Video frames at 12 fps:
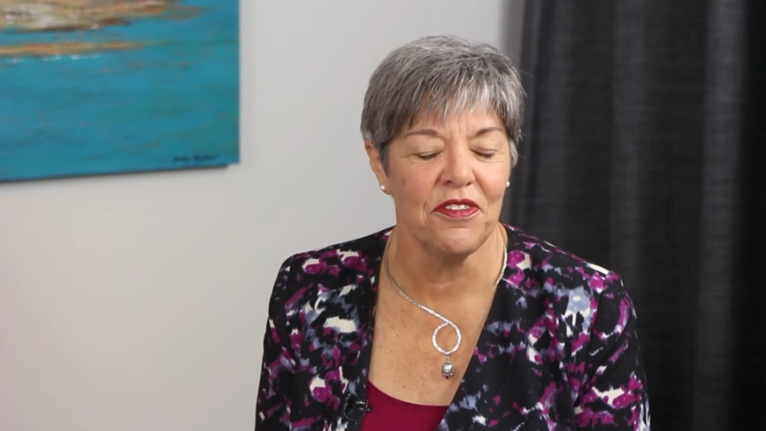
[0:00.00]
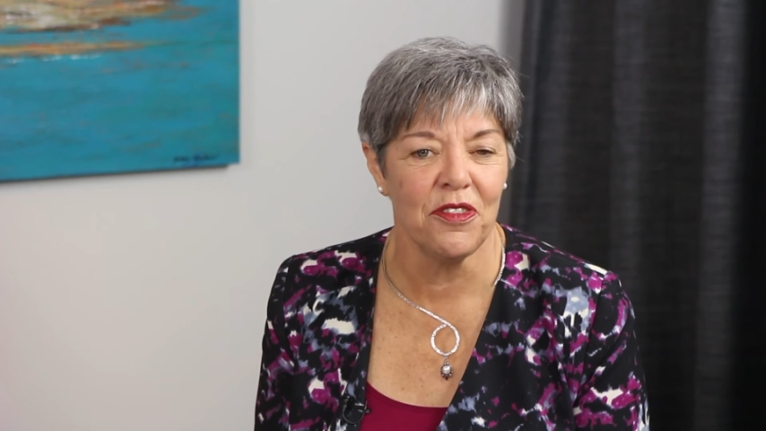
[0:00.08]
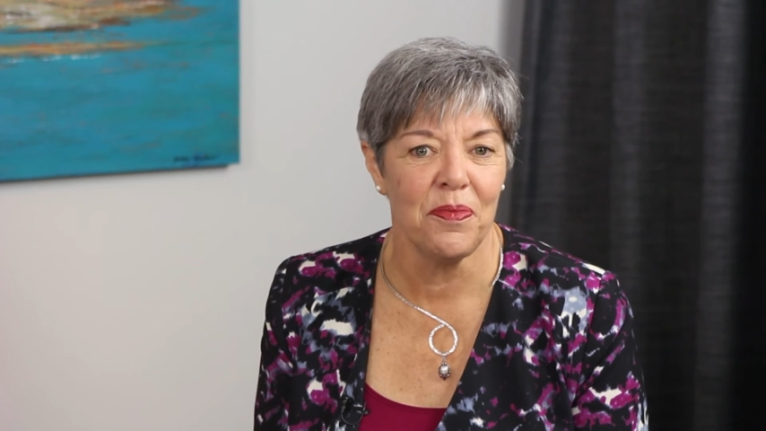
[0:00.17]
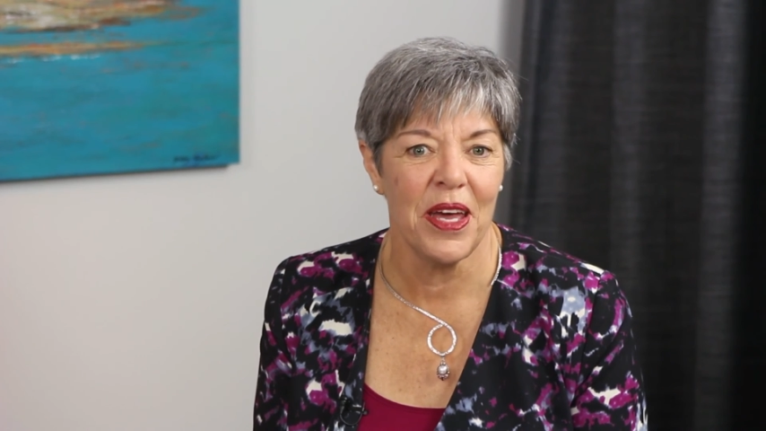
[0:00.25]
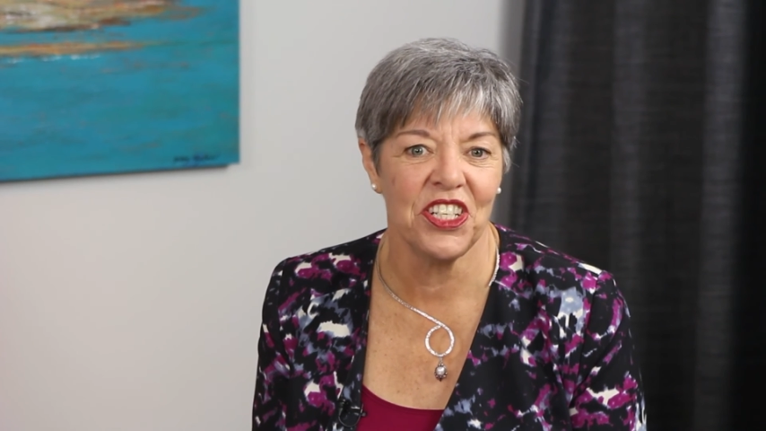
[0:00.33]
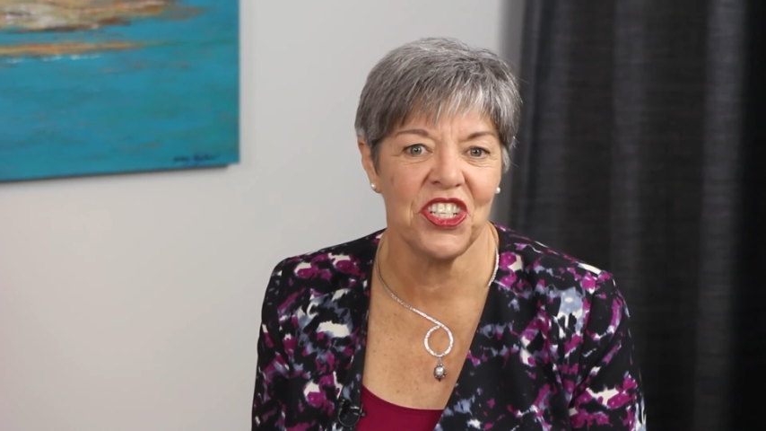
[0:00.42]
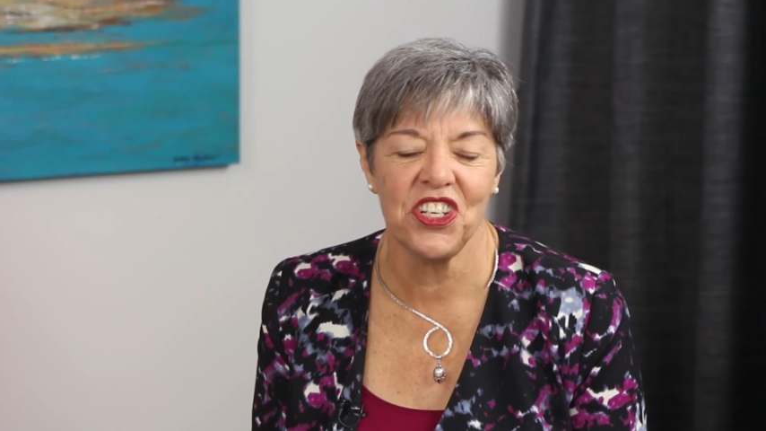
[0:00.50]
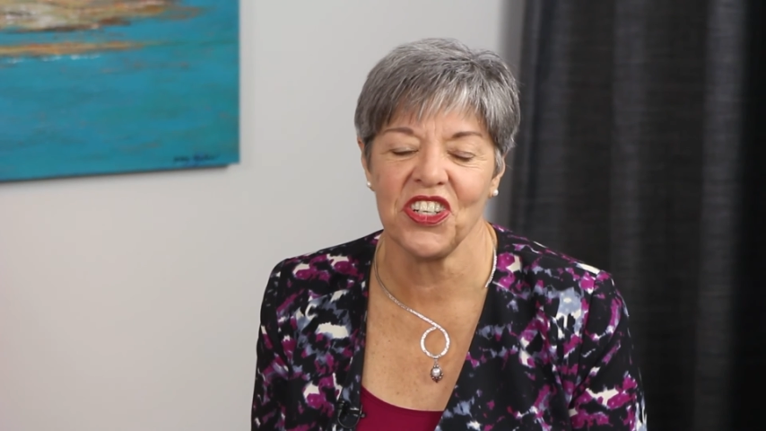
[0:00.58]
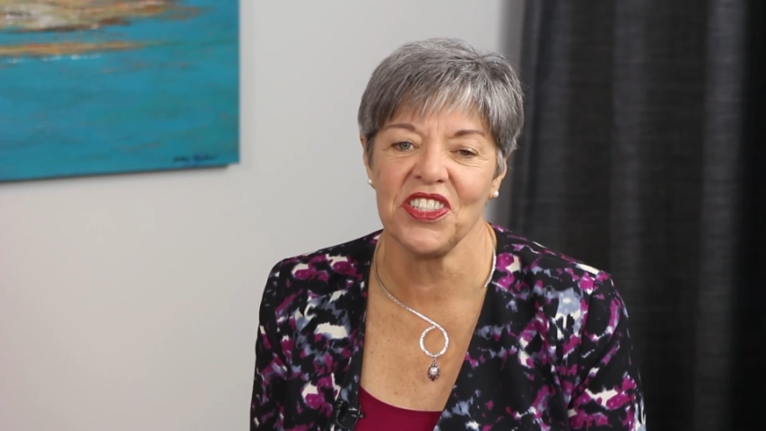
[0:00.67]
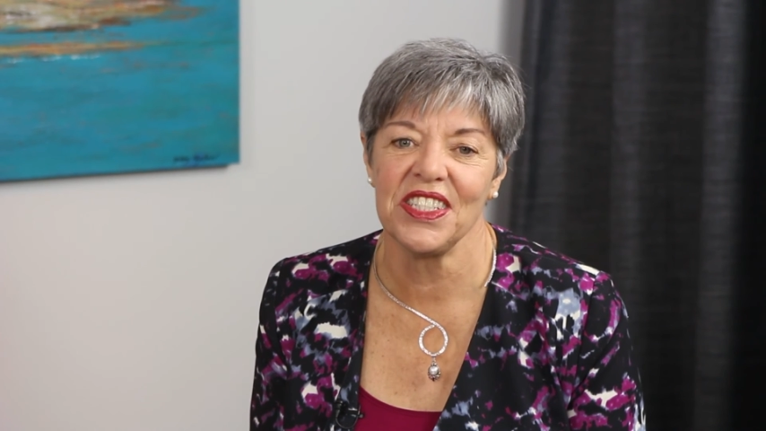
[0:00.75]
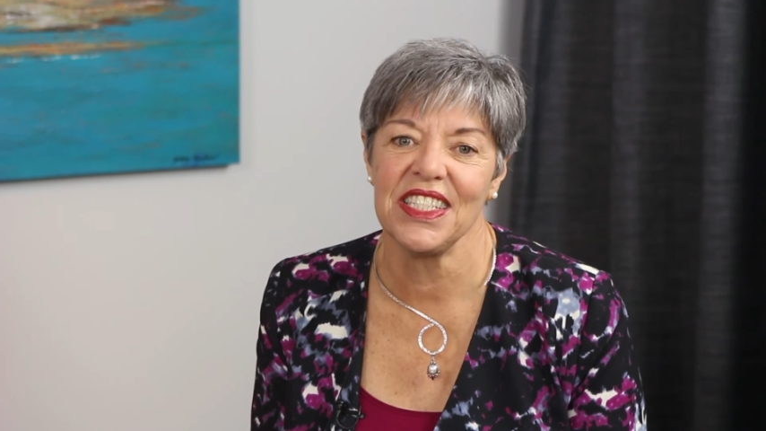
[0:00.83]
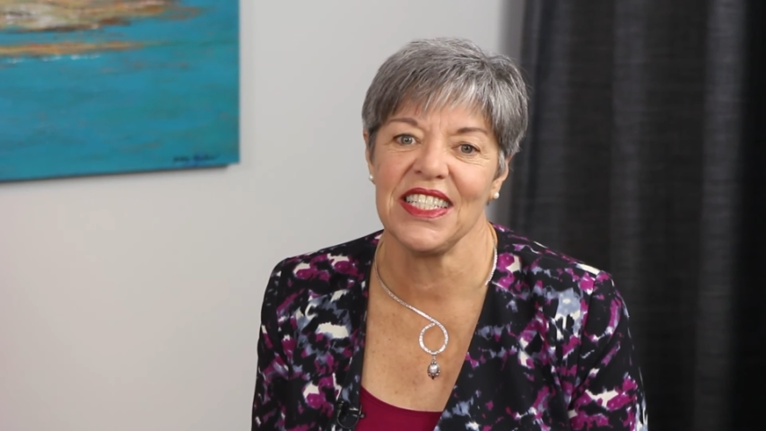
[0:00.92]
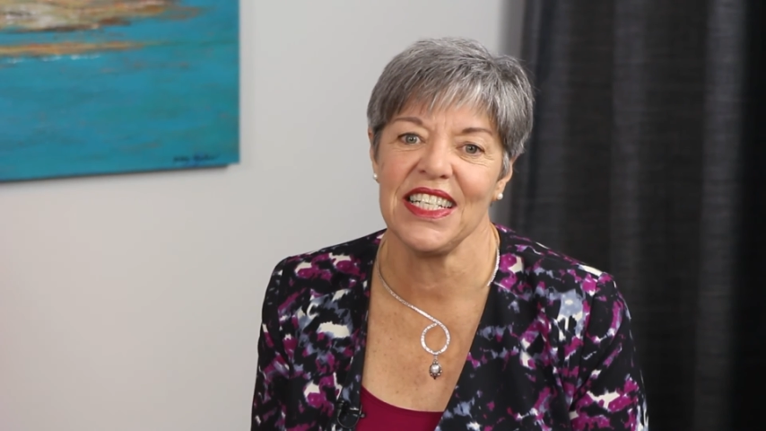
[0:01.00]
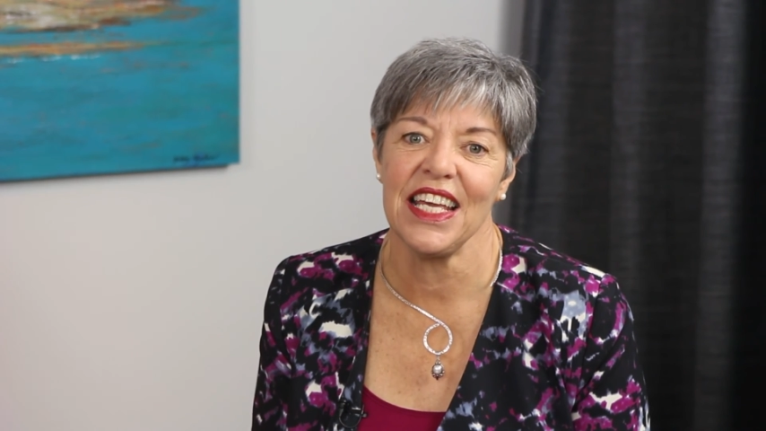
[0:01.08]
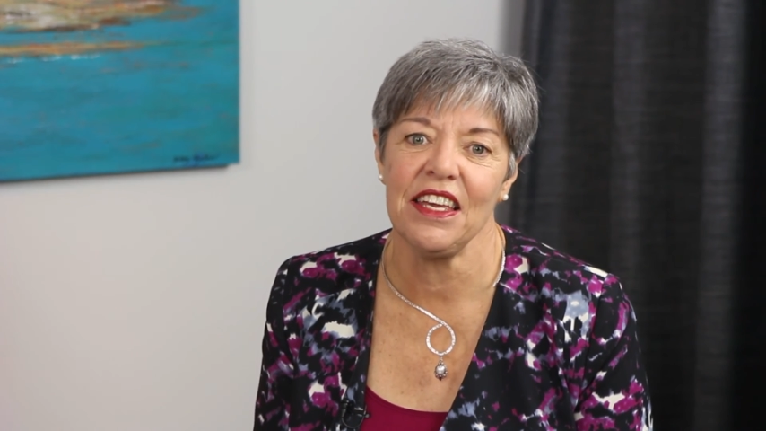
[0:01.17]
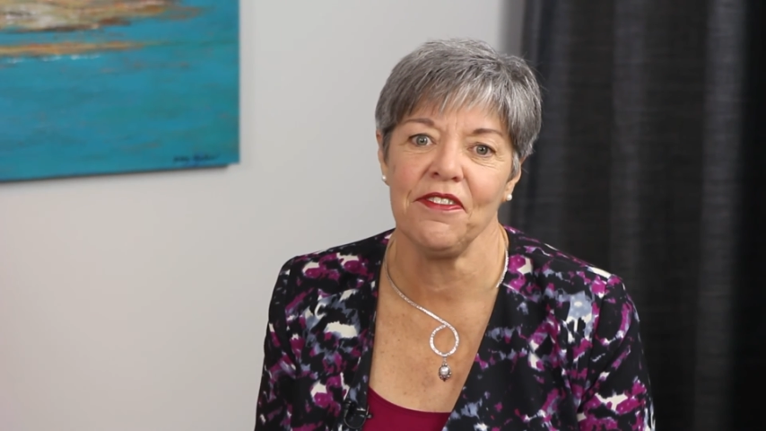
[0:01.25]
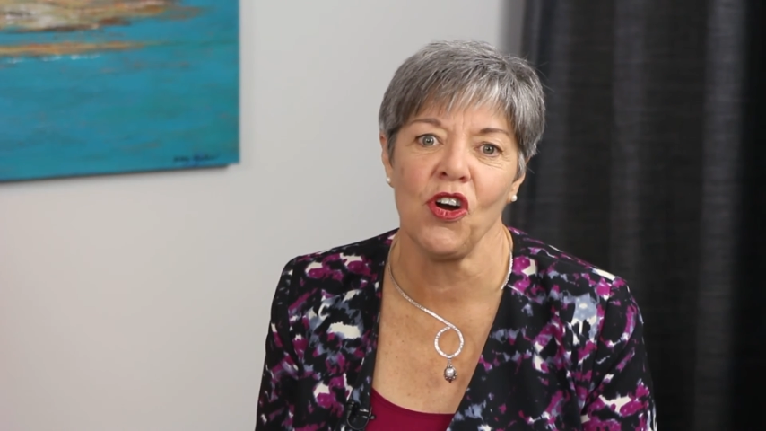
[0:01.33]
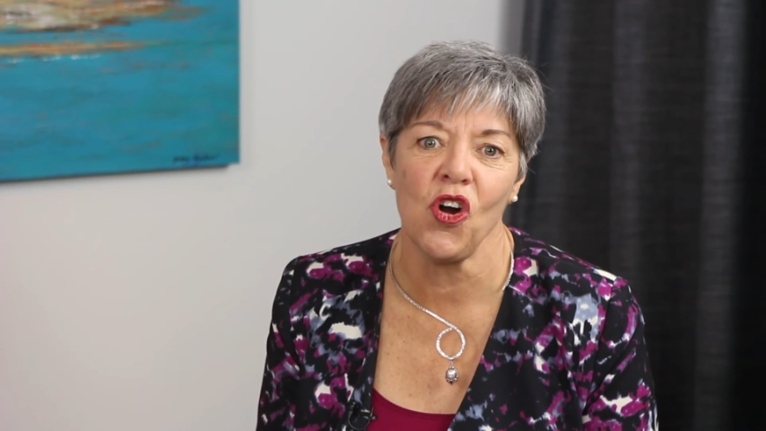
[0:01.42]
information on
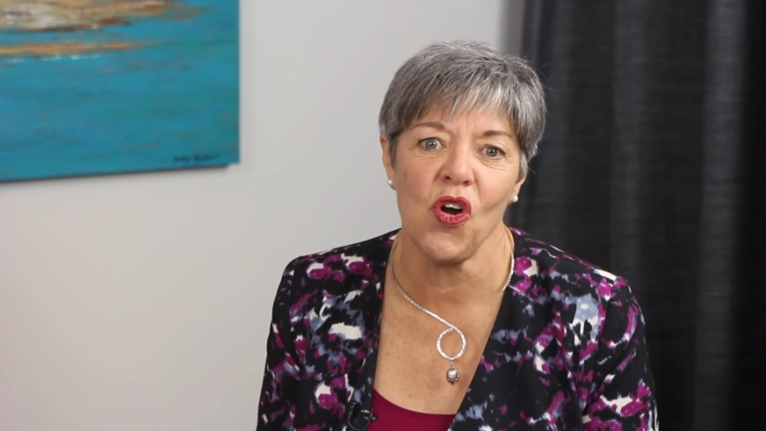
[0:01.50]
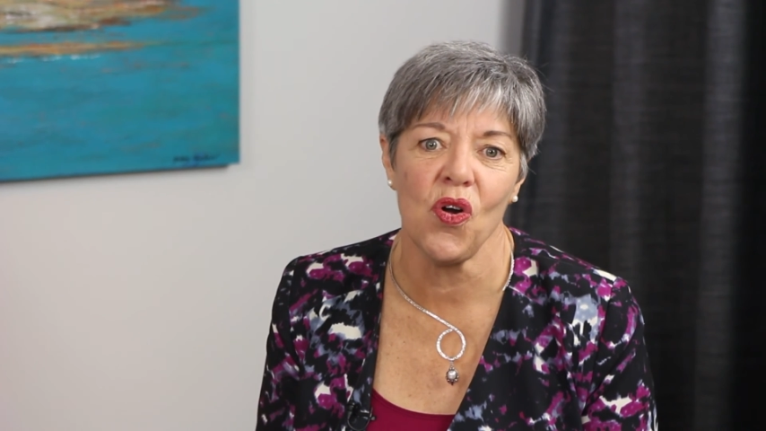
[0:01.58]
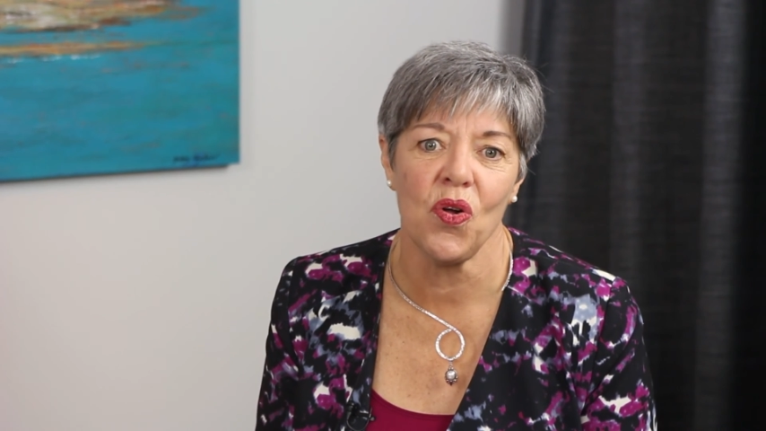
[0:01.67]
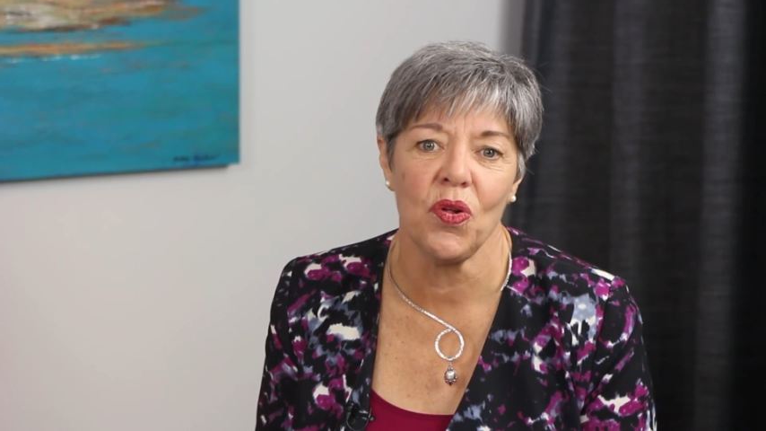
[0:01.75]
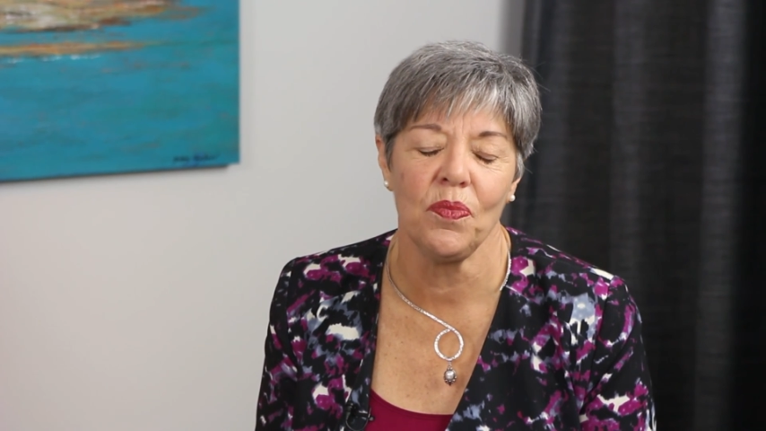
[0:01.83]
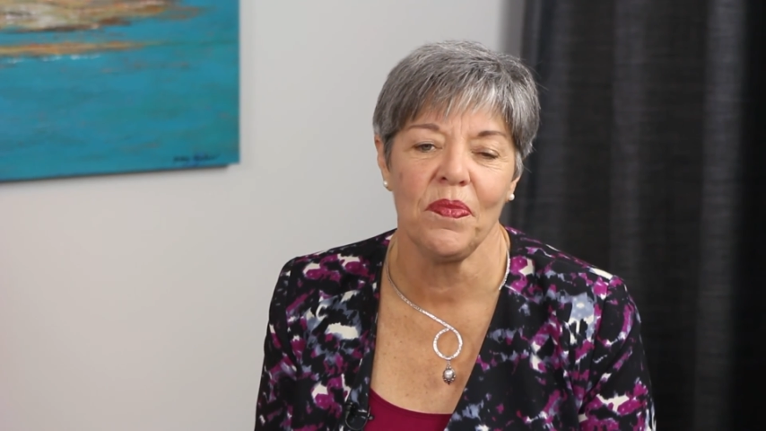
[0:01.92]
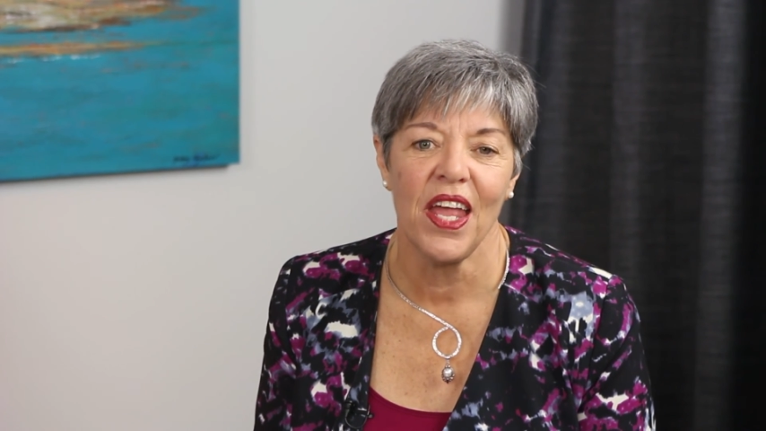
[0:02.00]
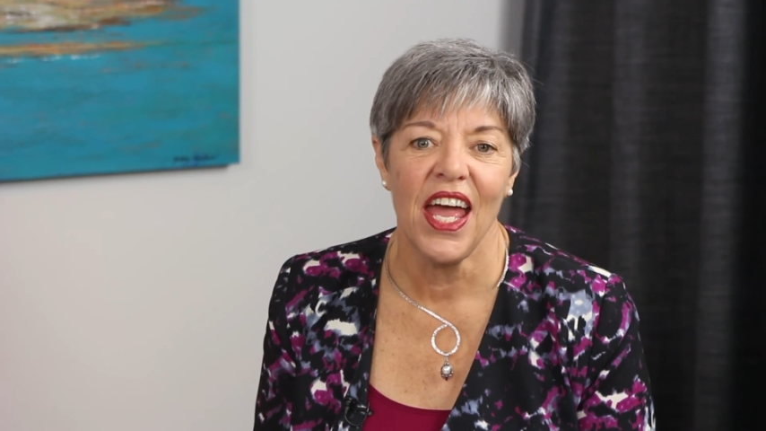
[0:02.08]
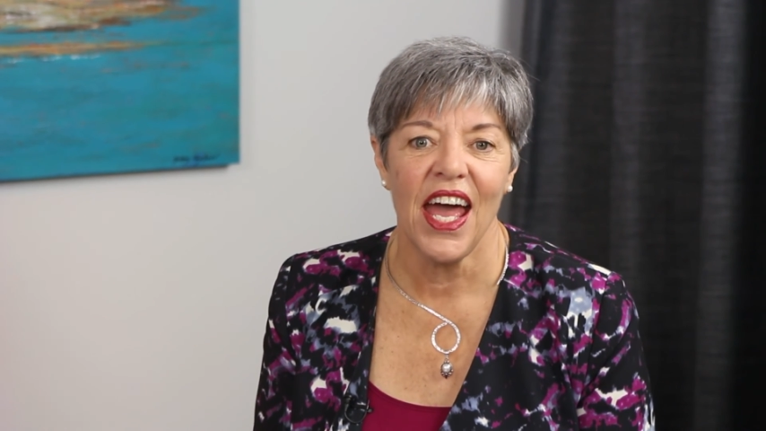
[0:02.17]
Steve Hall